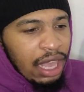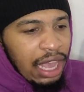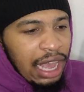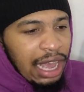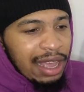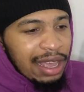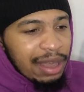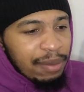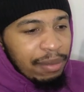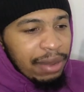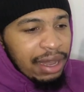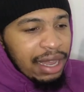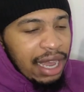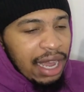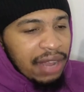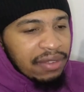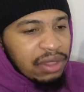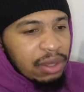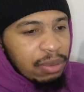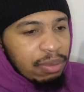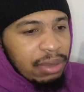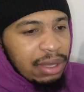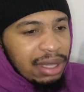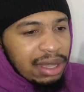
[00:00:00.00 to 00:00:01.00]
It might have
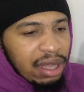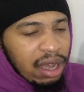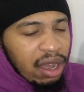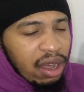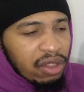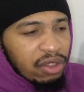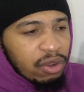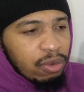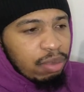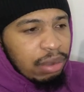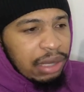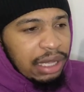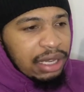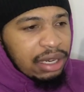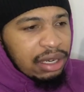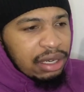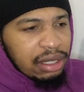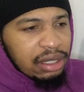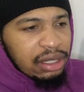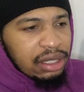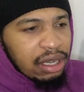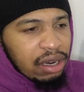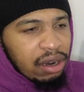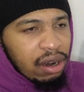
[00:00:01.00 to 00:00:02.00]
to be the other
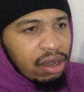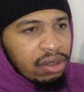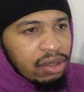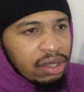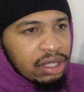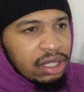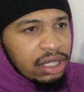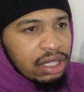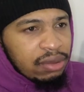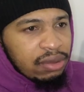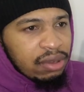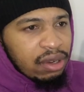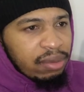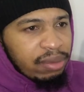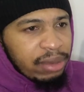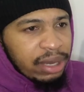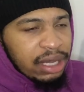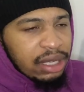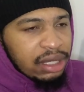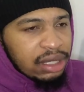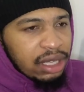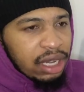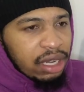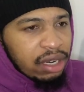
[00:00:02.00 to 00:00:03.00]
players that are on the team that are
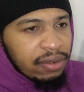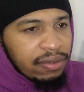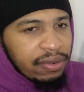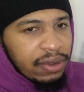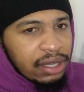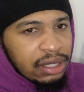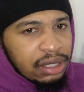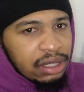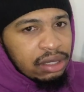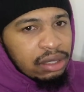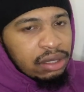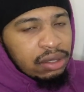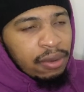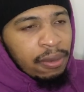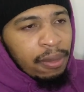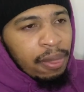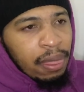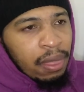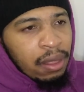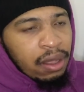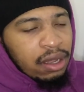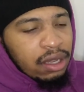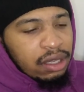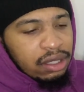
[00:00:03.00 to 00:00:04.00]
making sacrifices
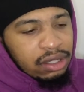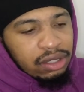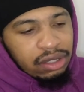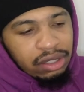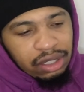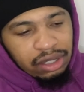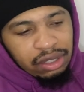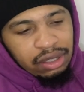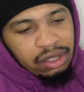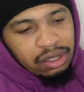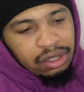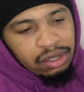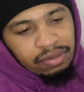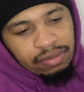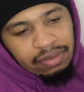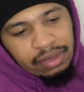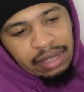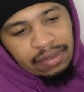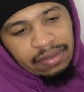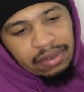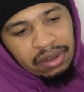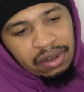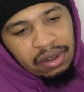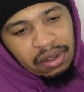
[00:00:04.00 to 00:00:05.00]
because they're
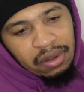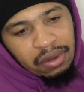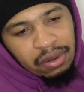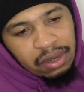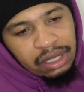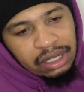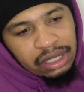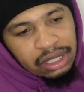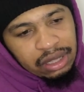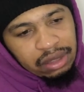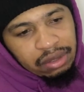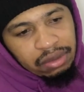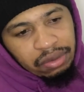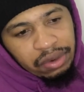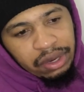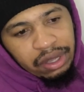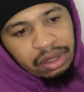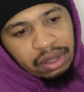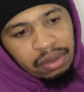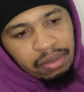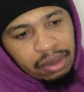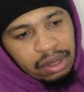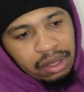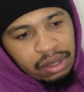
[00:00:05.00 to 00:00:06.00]
even though it's 3 of
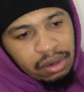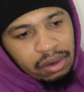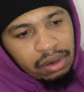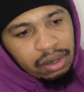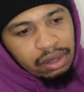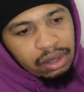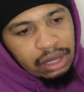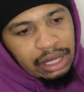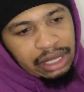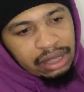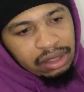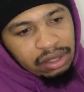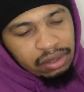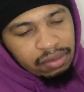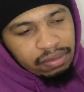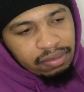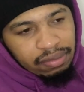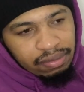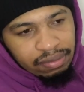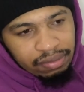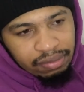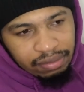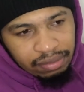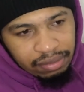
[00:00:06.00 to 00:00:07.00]
them on the court, like
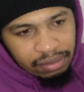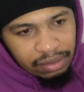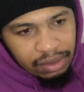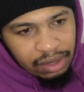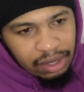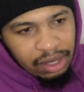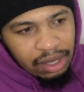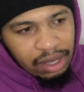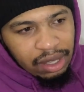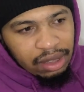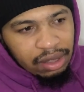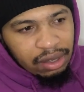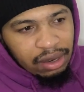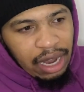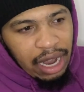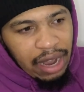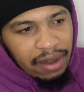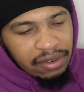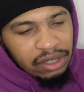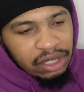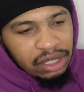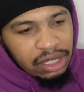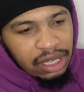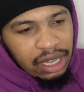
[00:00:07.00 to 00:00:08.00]
they're
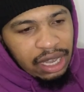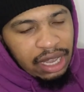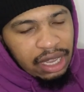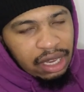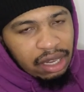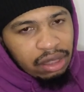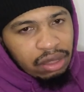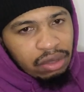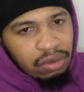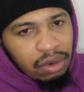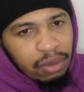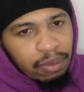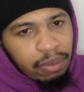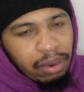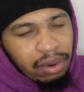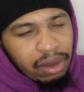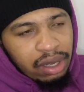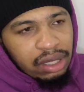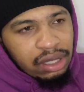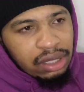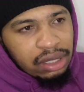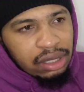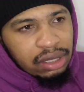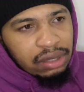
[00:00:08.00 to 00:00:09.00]
averaging 83
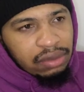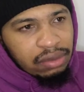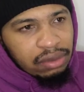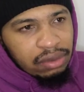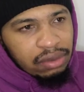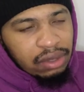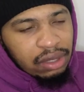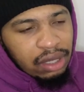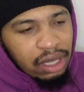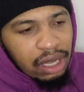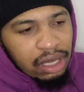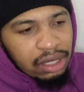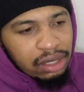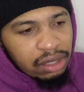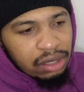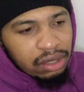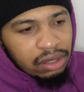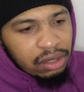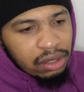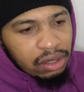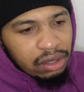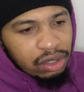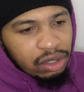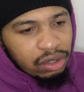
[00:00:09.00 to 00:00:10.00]
points as
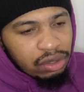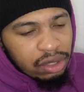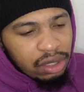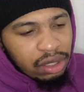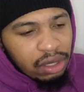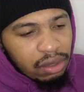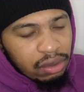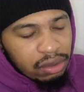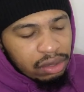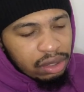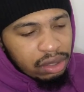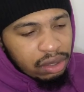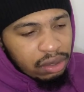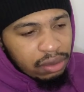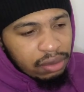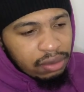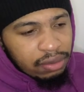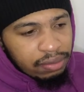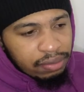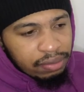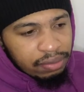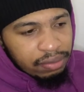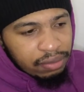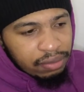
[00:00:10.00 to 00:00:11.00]
a trio, so